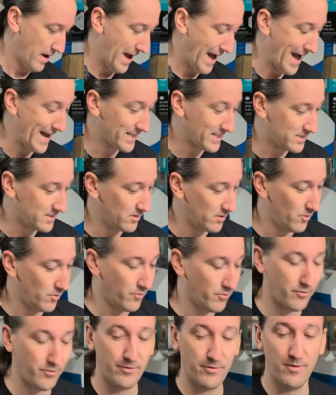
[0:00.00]

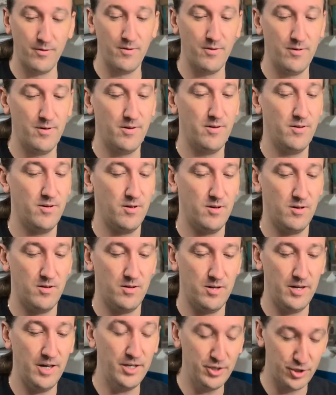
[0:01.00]
active
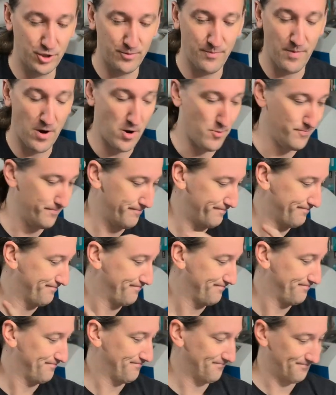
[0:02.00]
engine mount.
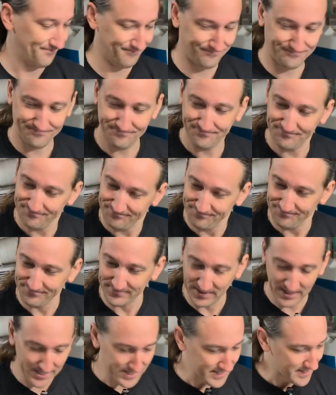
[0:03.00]

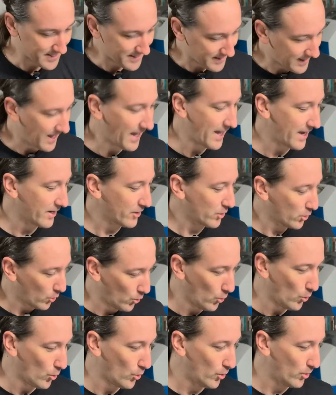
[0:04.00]
Isn't that
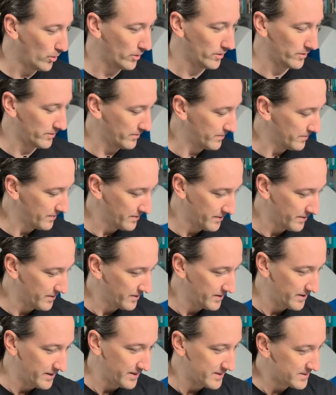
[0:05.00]
cool?
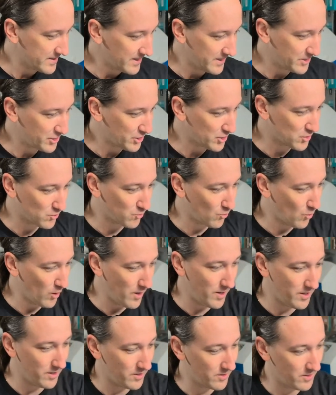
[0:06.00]
Isn't that just
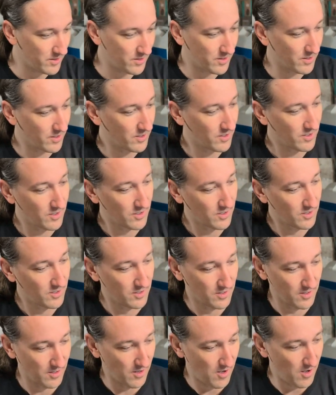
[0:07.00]
what
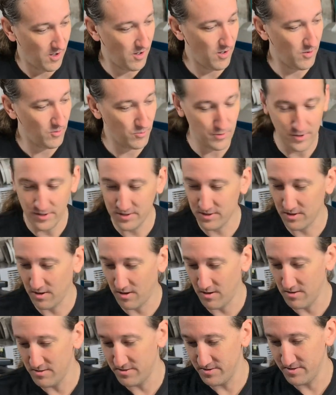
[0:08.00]
all race
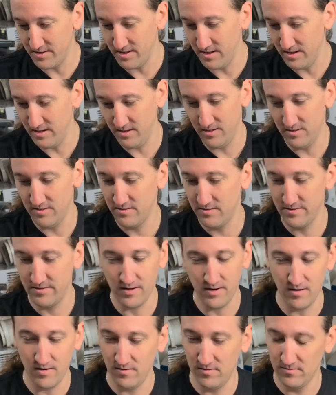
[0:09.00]
cars need?
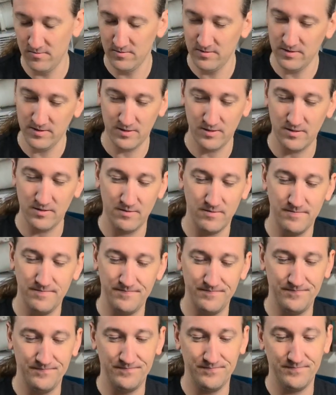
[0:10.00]
No,
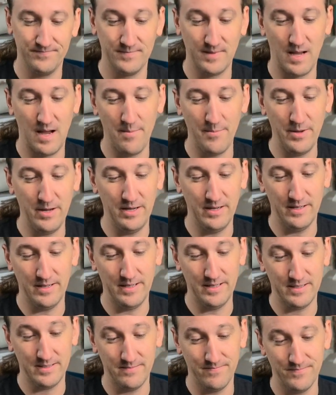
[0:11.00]
I mean,
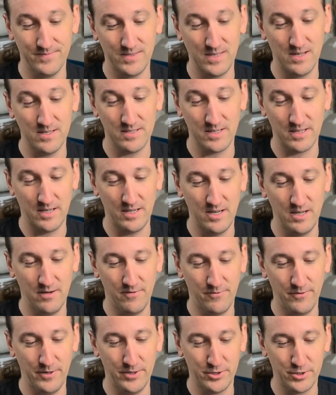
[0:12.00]
it sounds like a neat
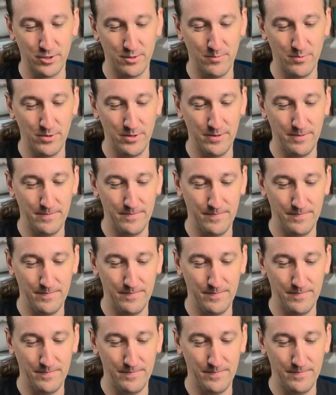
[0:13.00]
feature, but